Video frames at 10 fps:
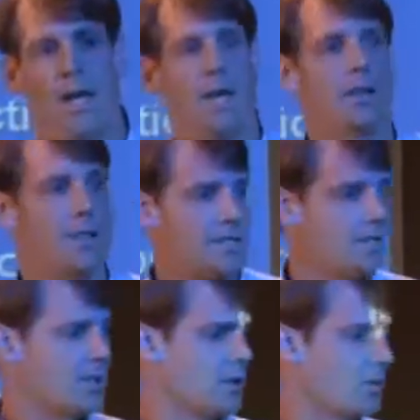And
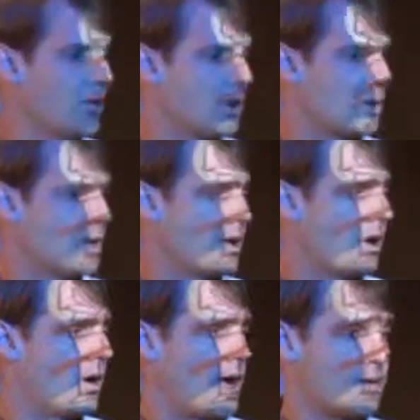listed in your booklet
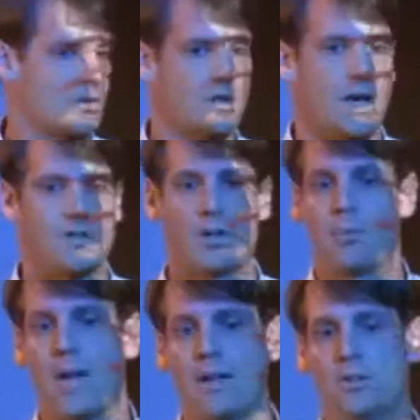are exercises
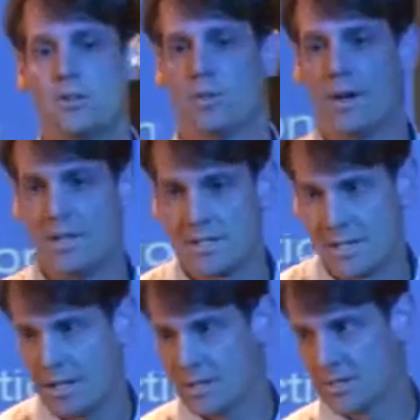on page
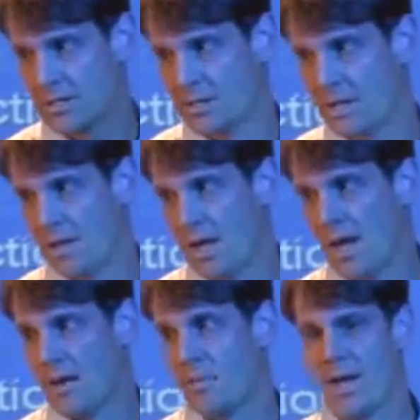26
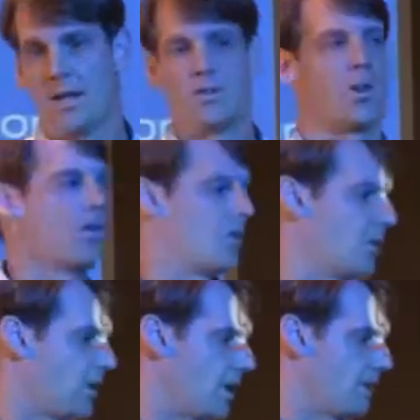and page
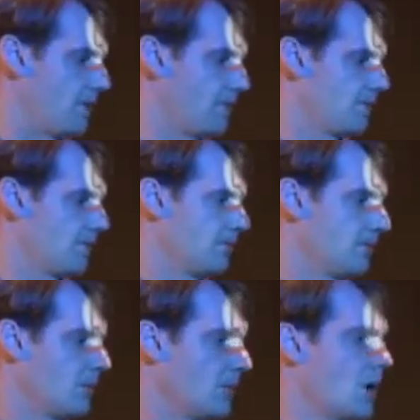30.
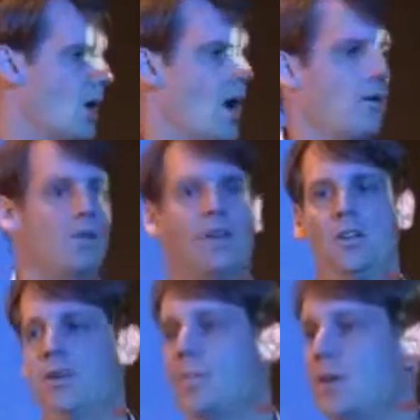I would like
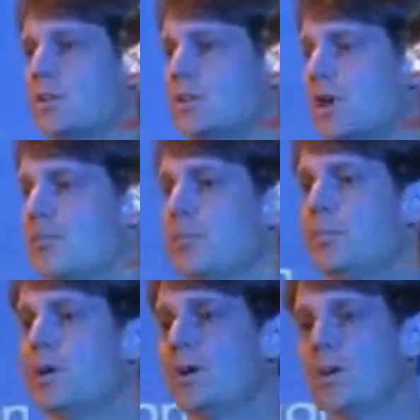you to make yourself
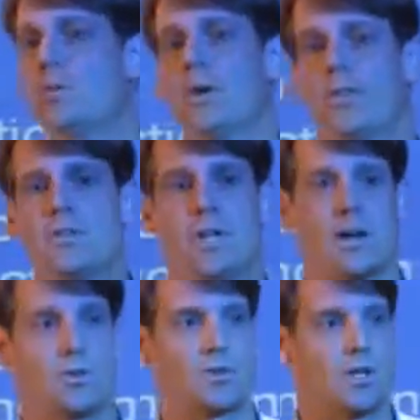familiar with those
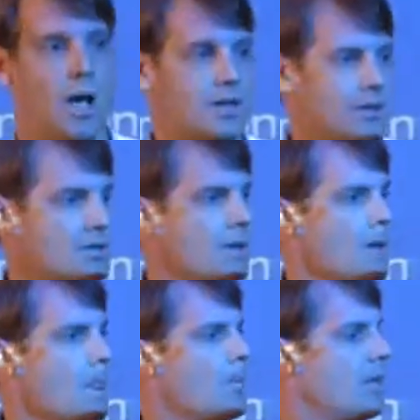exercises
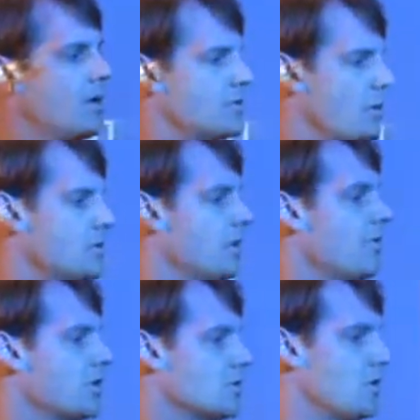because those are the
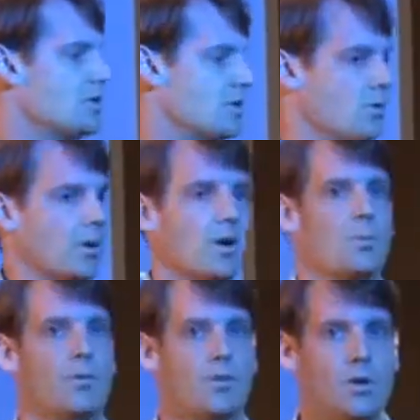first ones that we're going to
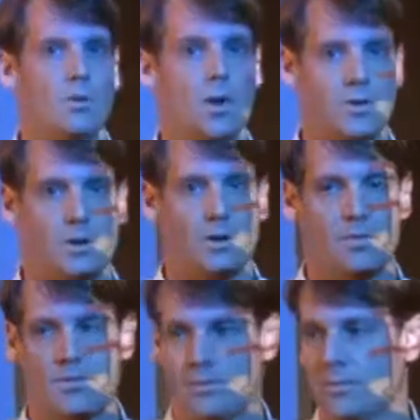review with
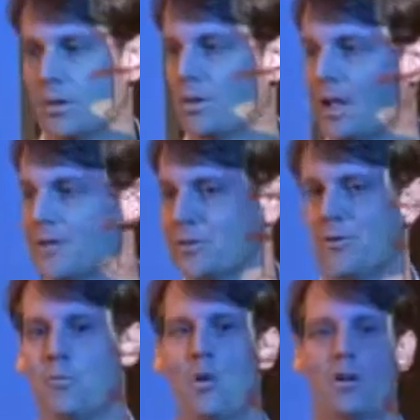you. Okay, so
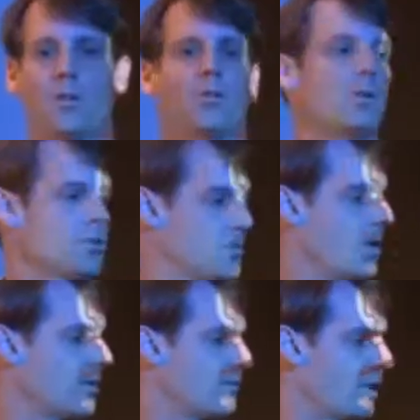if you want to look real
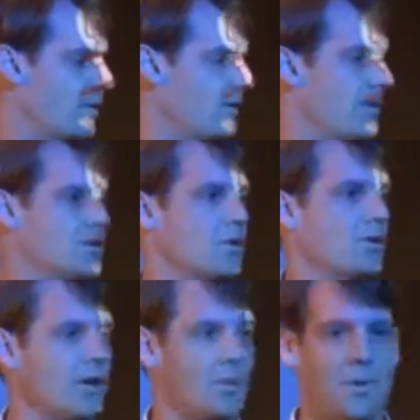smart in front of your physical
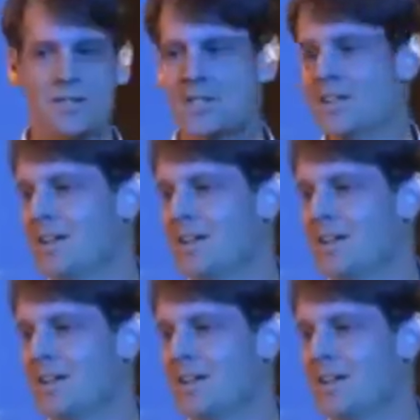therapist,